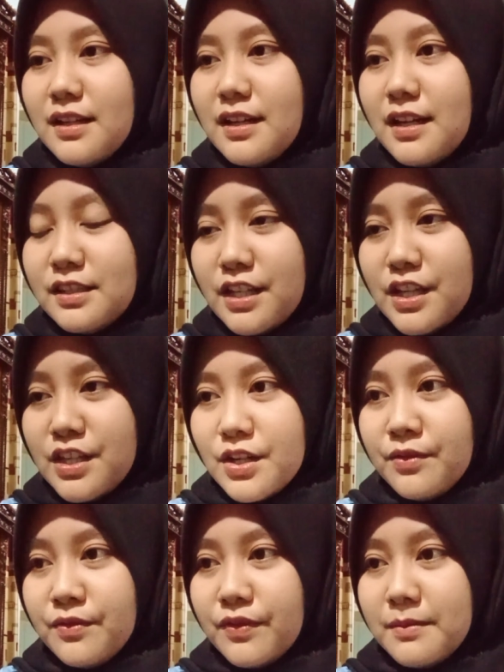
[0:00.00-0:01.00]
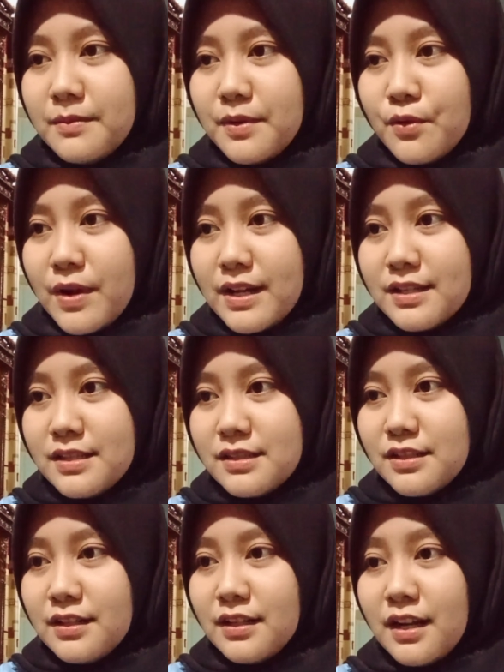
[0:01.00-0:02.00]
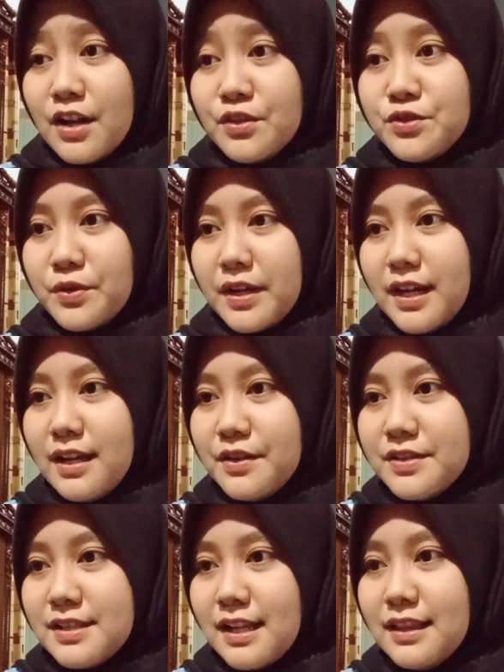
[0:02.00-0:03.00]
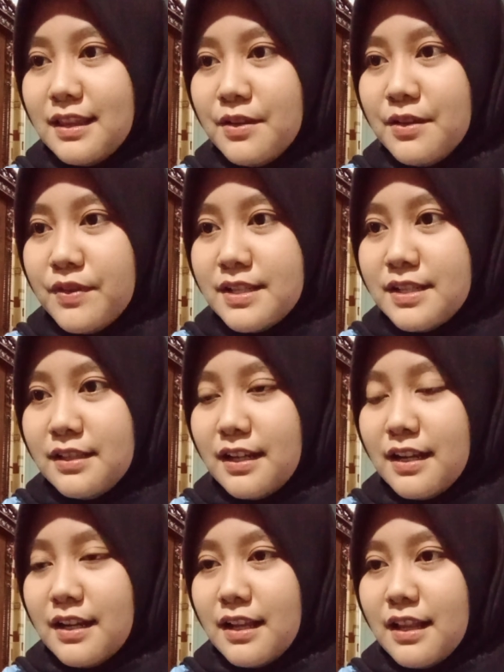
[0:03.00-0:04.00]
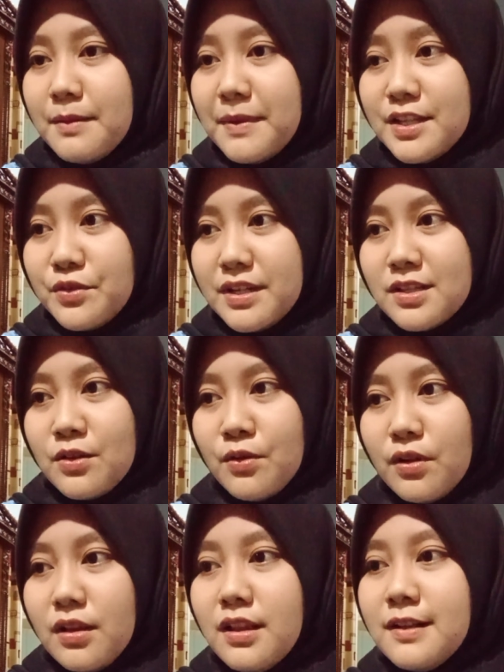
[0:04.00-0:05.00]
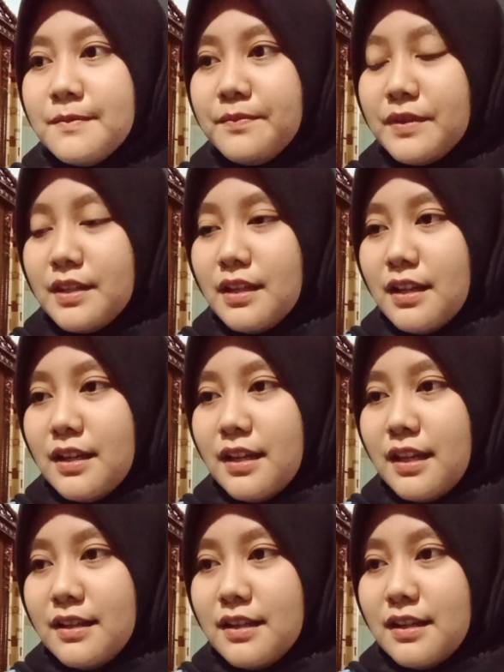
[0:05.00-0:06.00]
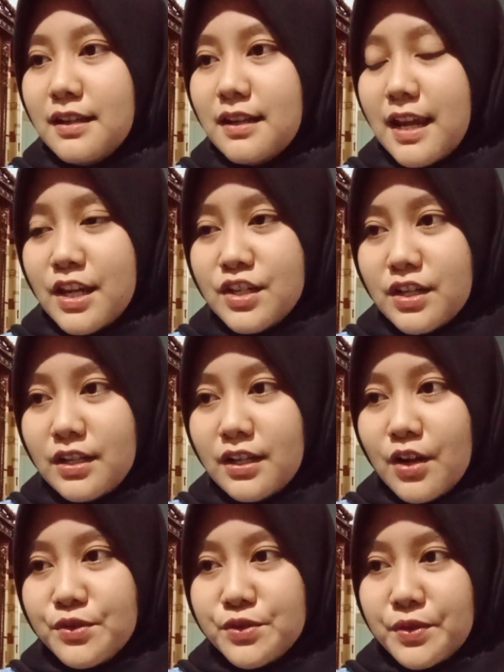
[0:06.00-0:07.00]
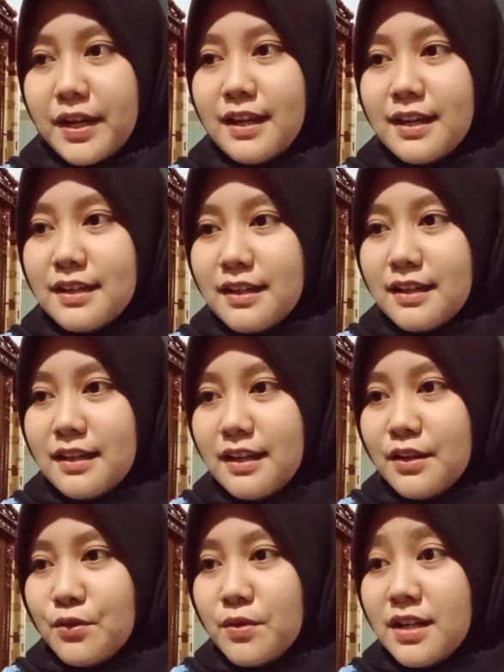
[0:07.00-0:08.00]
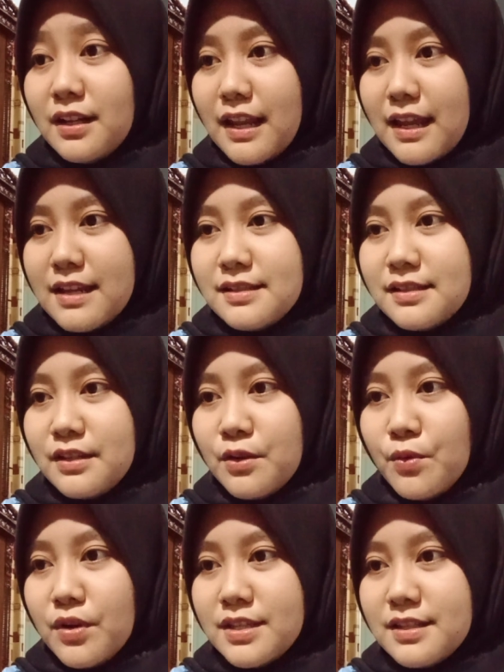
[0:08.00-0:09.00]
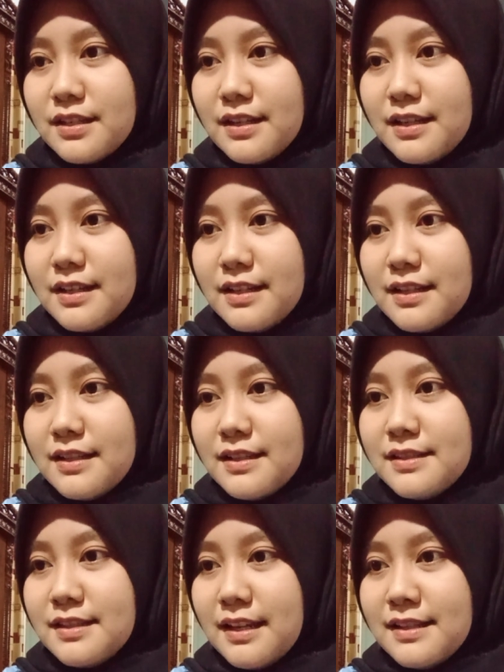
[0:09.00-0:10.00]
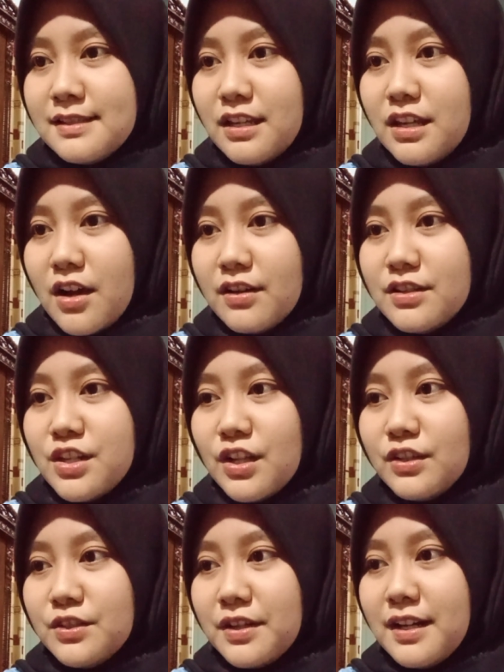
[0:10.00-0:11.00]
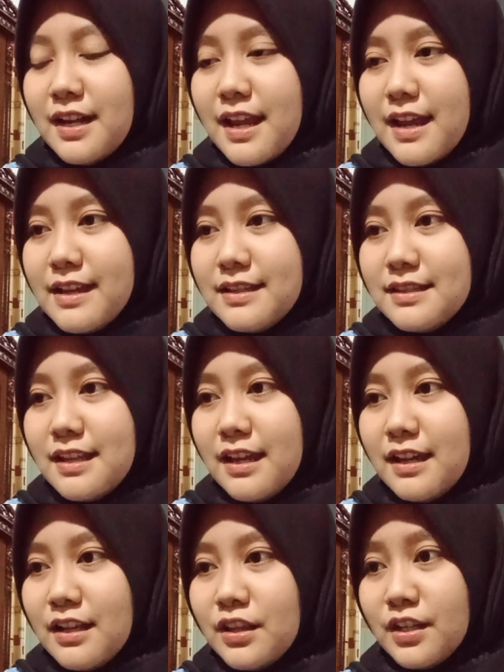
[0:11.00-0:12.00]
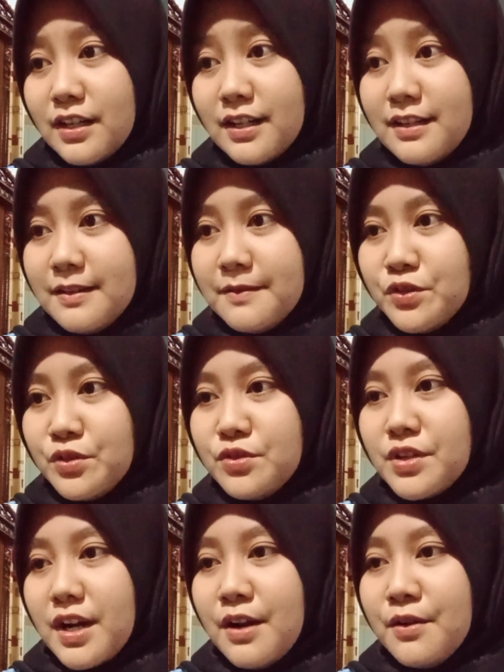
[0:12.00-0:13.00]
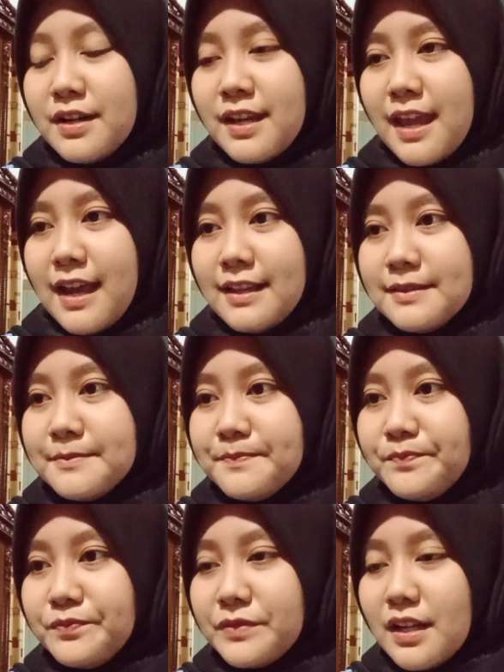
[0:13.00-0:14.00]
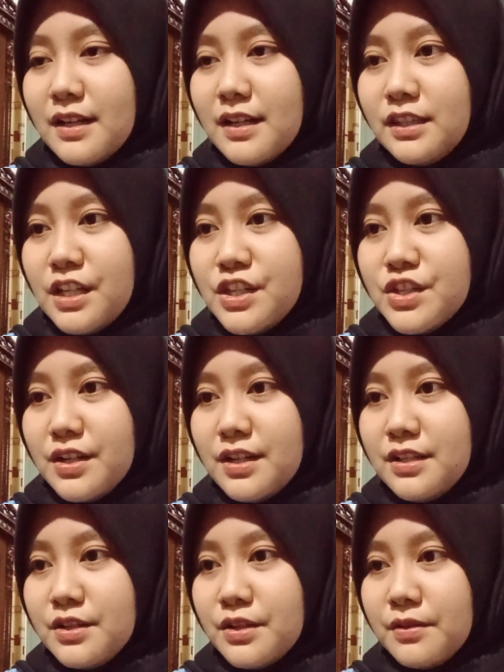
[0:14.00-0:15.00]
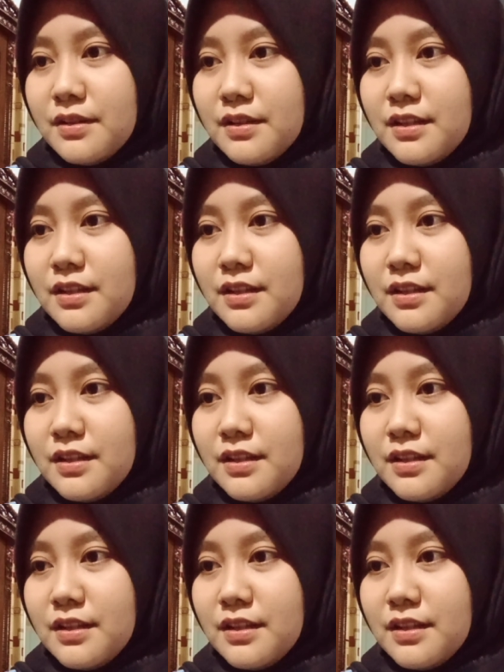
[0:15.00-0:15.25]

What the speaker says: A teacher from a Western country recently visited an elementary school in an Asian country. In one class, she watched 60 young children as they learned to draw a cat. The teacher drew